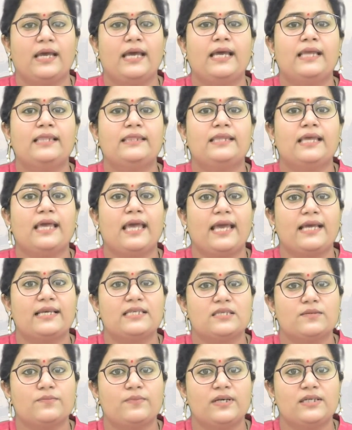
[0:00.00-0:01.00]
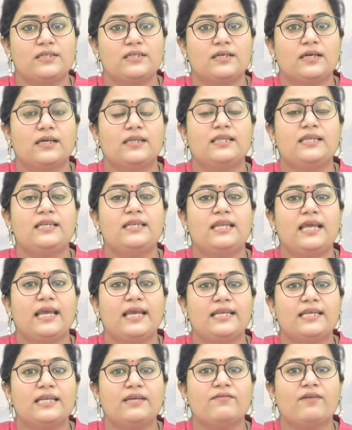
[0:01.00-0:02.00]
They exhibit the
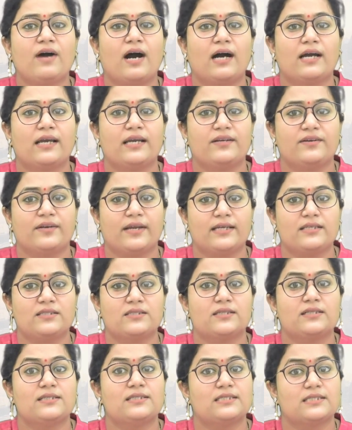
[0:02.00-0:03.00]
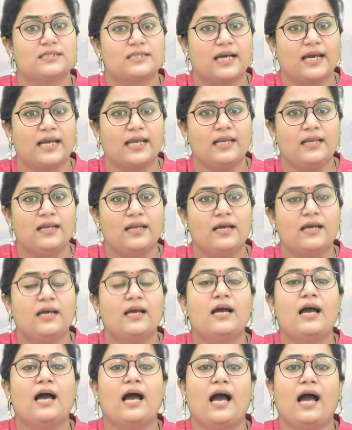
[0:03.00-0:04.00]
native architectural style
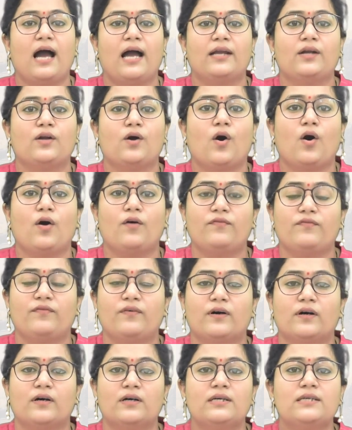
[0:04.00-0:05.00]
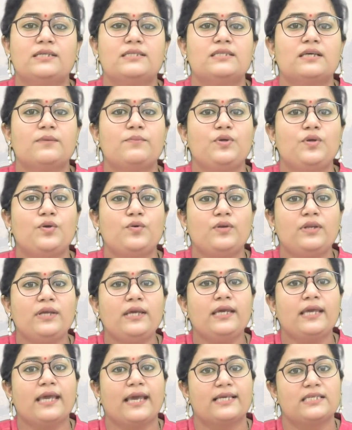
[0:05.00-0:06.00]
and offer some
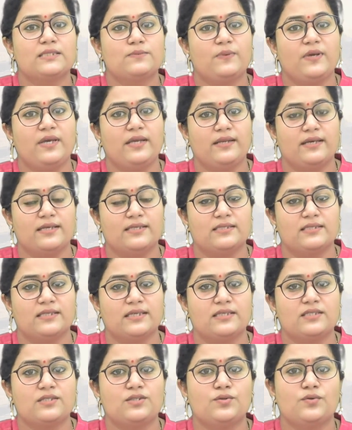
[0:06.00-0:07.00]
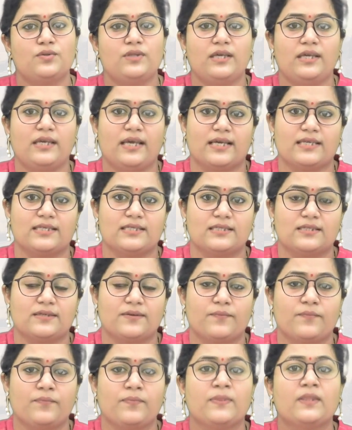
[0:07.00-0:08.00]
unique experiences to the guest.
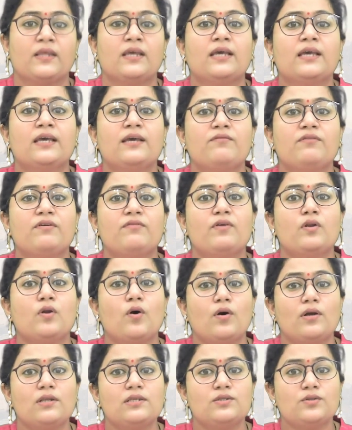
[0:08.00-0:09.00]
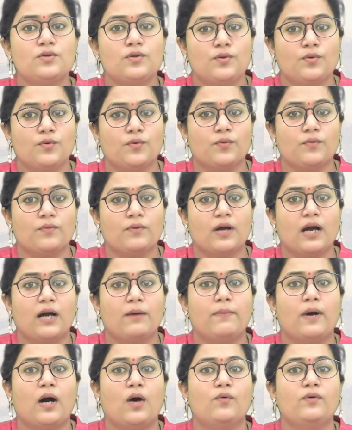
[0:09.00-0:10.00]
We will also know
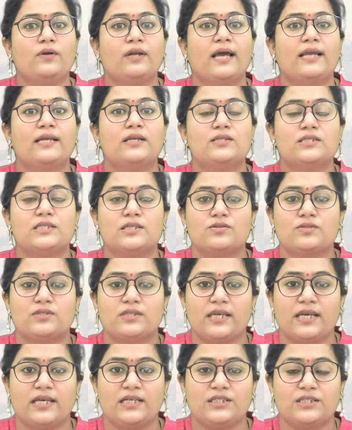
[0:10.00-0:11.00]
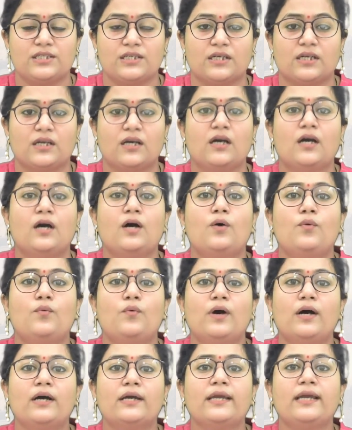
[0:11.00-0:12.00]
about an association
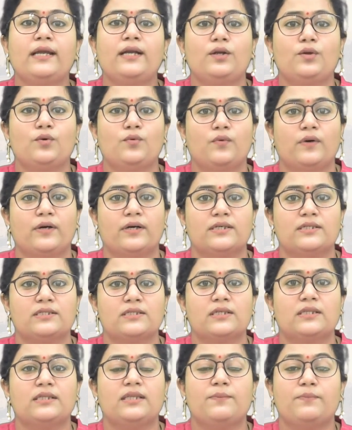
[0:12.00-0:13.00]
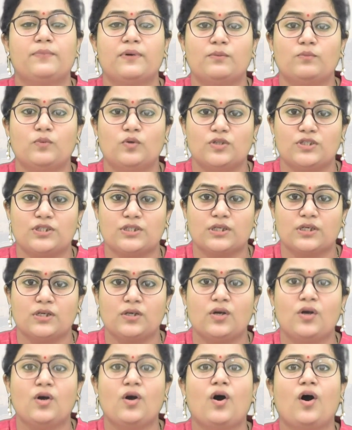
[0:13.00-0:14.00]
working towards the promotion
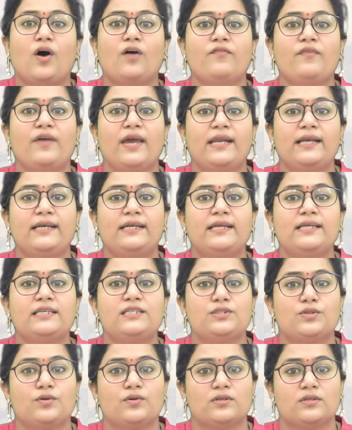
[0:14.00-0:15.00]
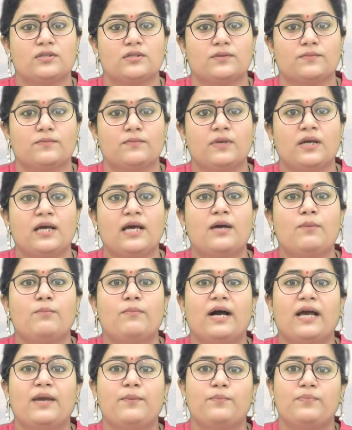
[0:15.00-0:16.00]
of heritage tourism
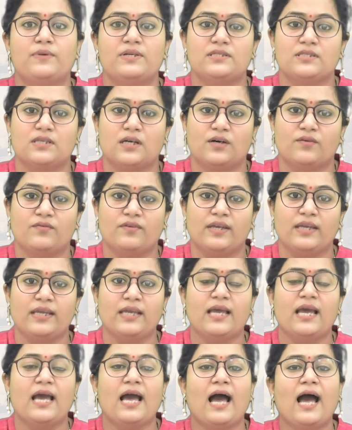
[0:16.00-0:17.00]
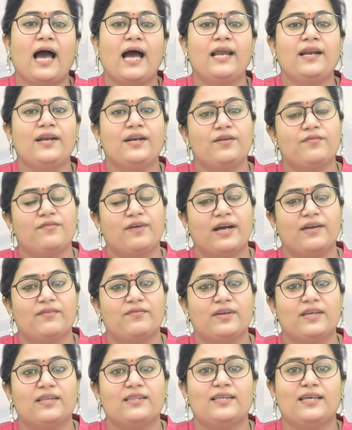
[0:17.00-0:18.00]
by preserving and
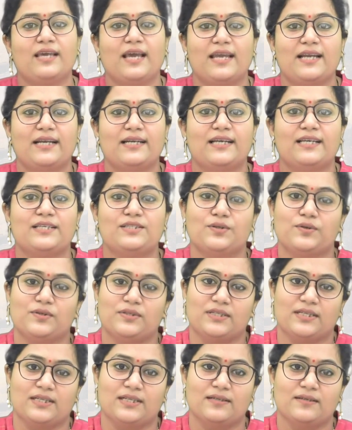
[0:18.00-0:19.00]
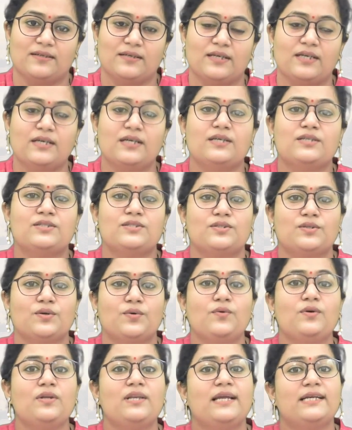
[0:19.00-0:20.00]
reviving the heritage hotel. So
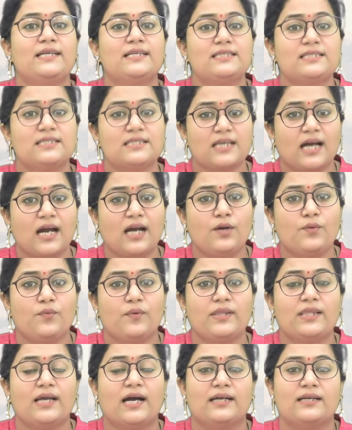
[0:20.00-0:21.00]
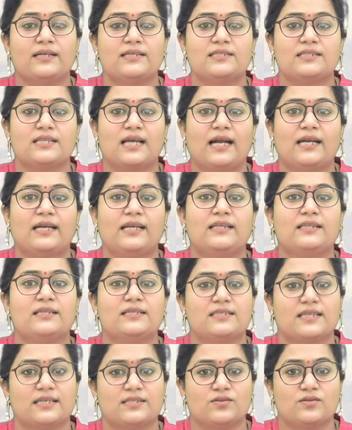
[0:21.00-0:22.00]
let us start with understanding
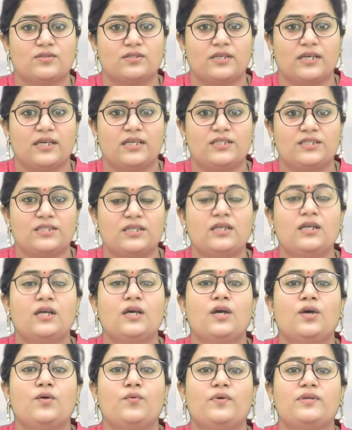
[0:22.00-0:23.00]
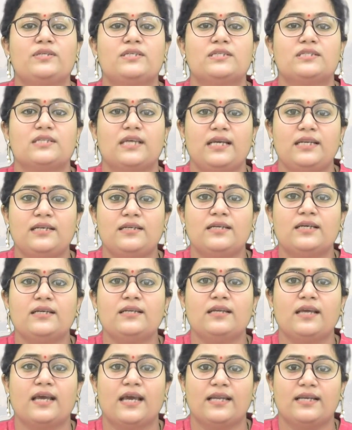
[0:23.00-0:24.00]
this association, which is
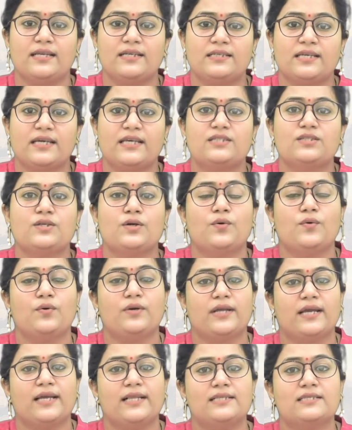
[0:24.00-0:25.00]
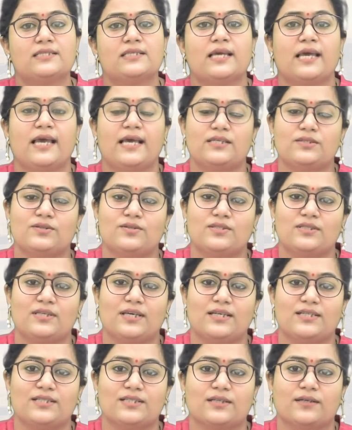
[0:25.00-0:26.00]
Indian Heritage Hotels
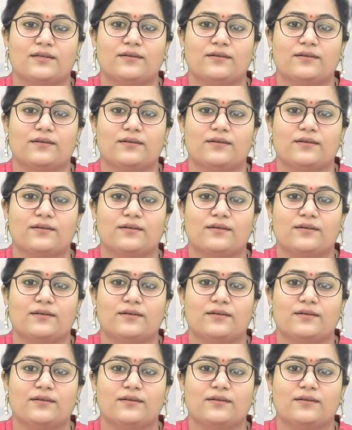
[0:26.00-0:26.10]
Association.